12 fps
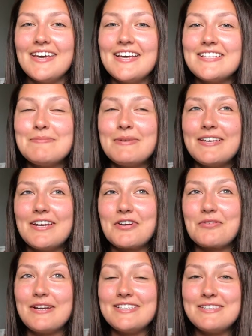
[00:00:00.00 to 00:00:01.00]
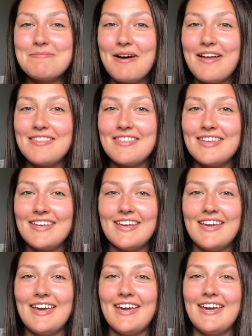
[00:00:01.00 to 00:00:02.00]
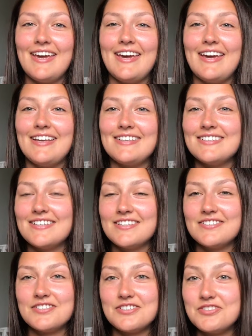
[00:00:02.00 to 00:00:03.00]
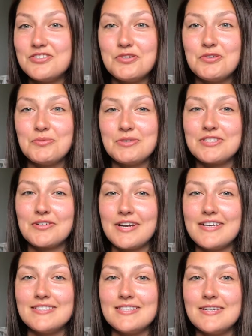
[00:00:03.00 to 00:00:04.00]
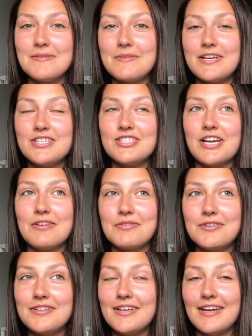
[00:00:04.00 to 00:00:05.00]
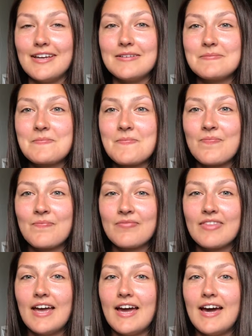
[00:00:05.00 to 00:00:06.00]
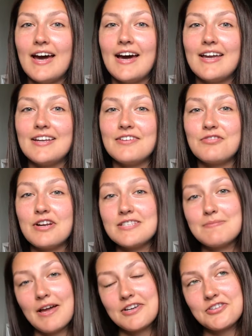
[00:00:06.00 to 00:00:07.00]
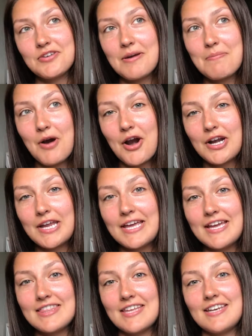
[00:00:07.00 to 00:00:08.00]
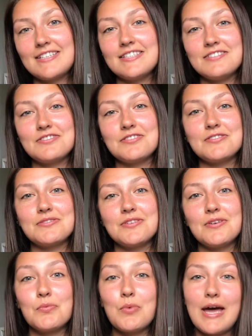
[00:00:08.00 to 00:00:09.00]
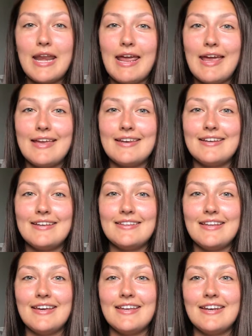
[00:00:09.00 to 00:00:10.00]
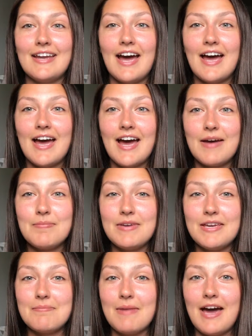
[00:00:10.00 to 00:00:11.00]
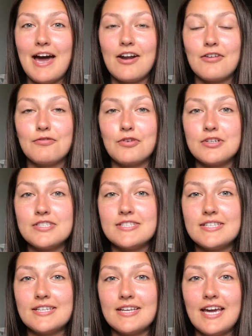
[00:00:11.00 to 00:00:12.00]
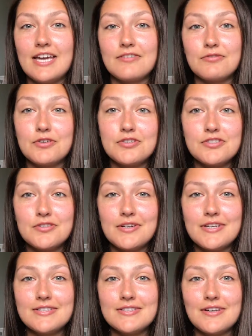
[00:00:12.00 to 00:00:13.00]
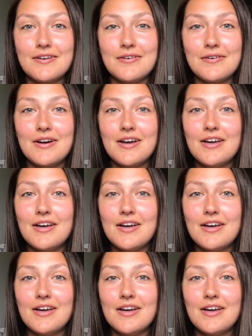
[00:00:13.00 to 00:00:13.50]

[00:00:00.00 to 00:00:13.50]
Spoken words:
It's been a crazy month, and just June was crazy in general, and I had a friend's bachelorette party and then a sister's wedding, and then me and Matt had our first anniversary, so